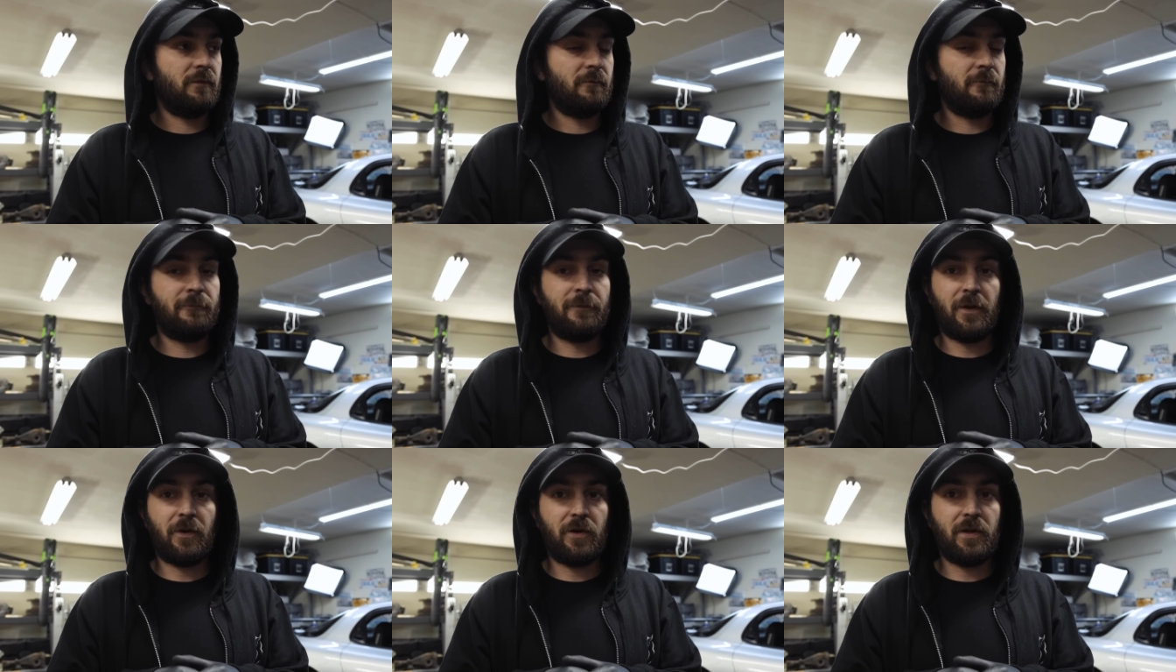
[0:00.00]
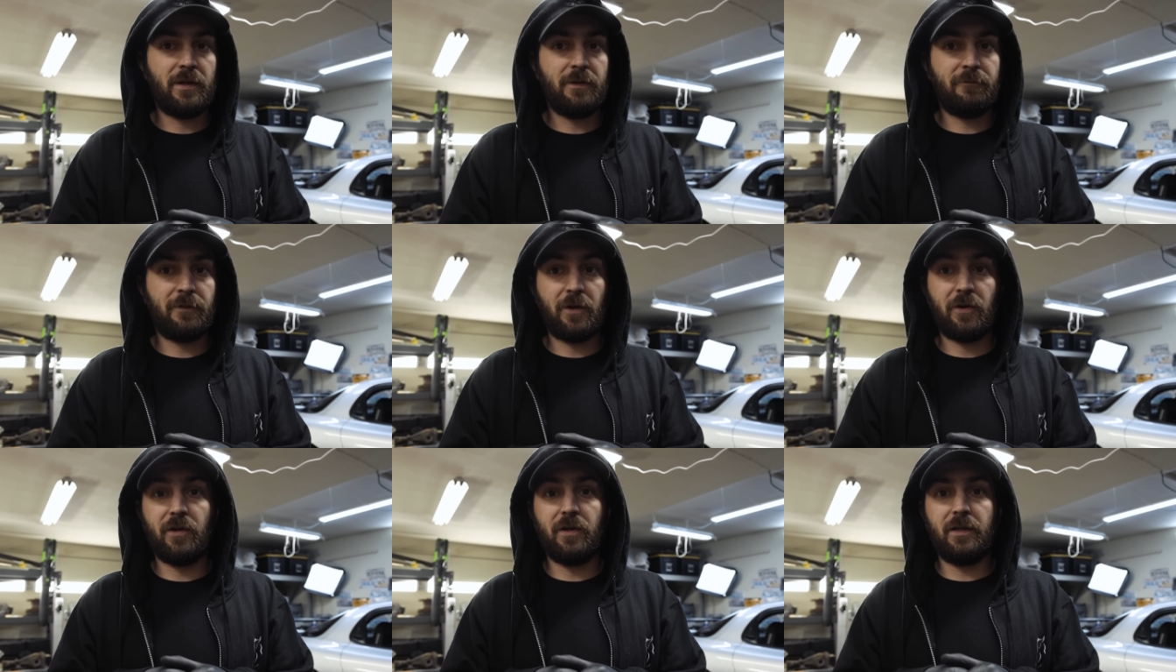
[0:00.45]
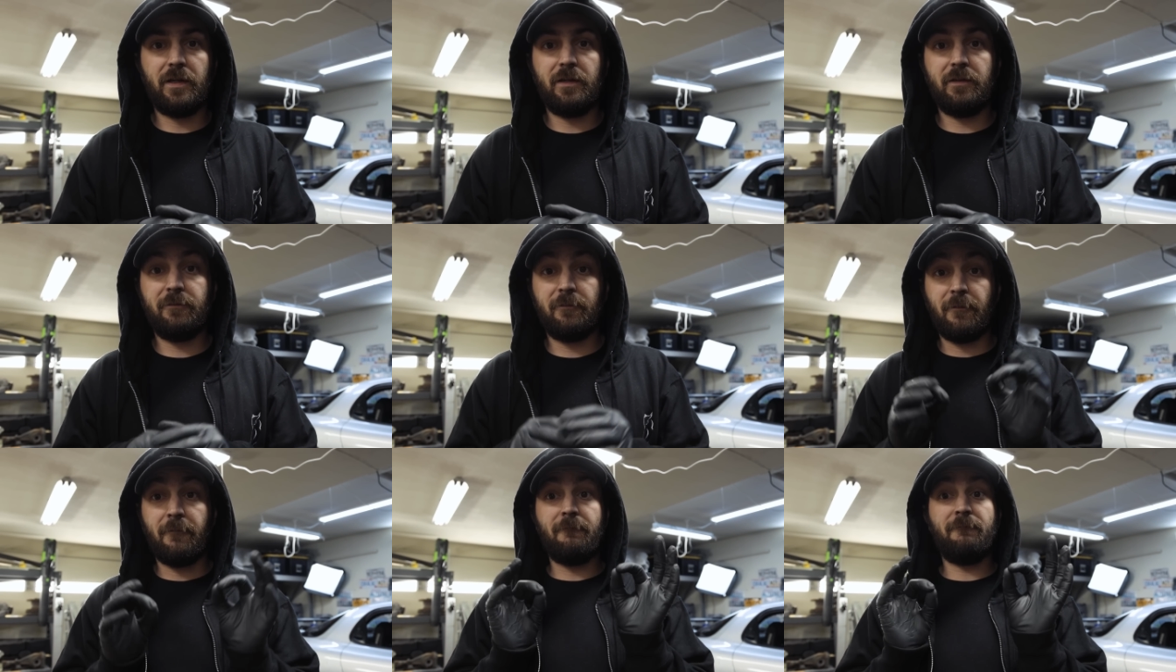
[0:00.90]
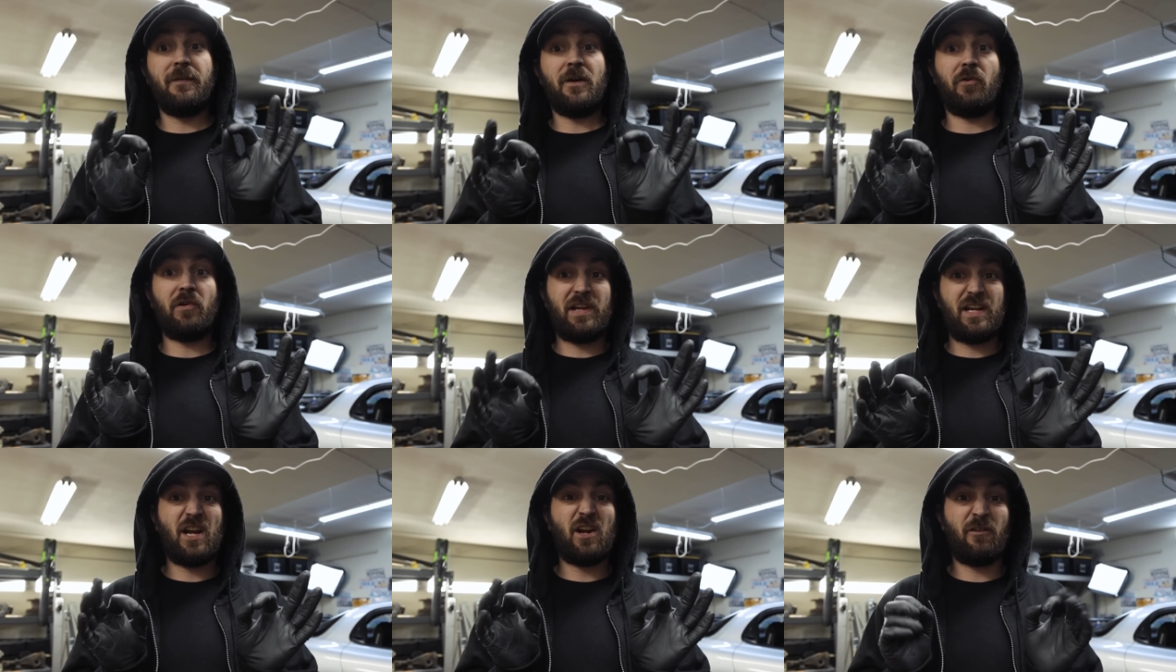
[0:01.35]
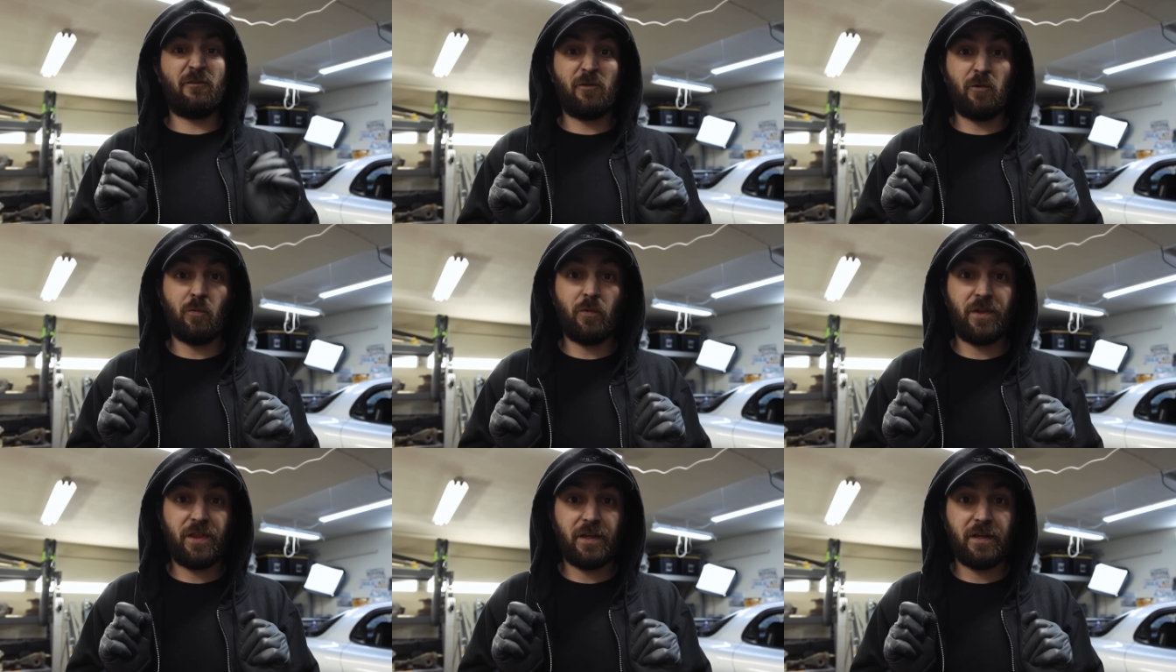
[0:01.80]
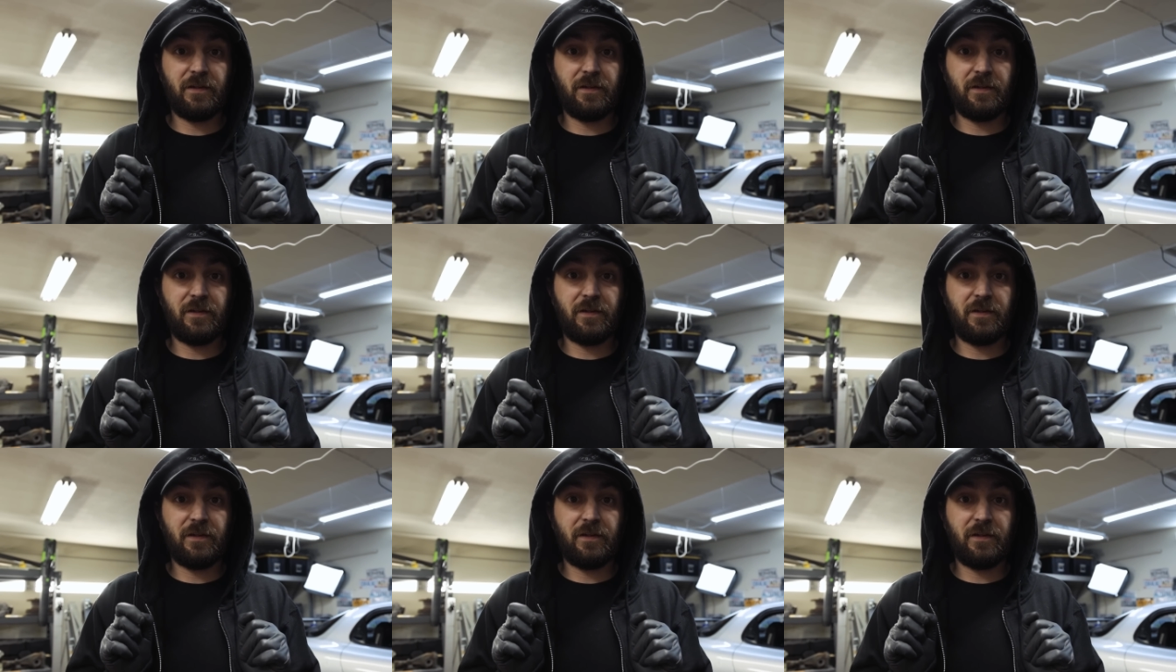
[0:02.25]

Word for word: very, very, very careful with